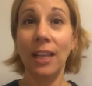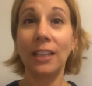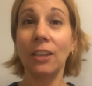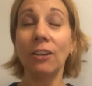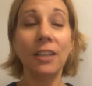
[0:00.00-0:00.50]
Like
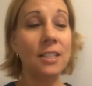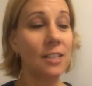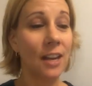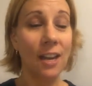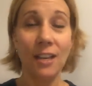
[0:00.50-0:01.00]
literally
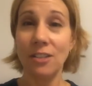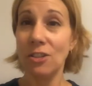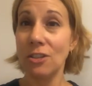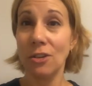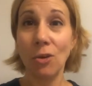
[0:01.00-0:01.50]
today is
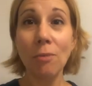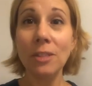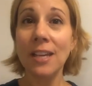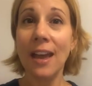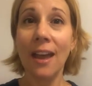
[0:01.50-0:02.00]
just a normal
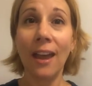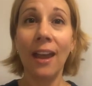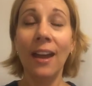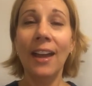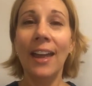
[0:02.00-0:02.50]
day,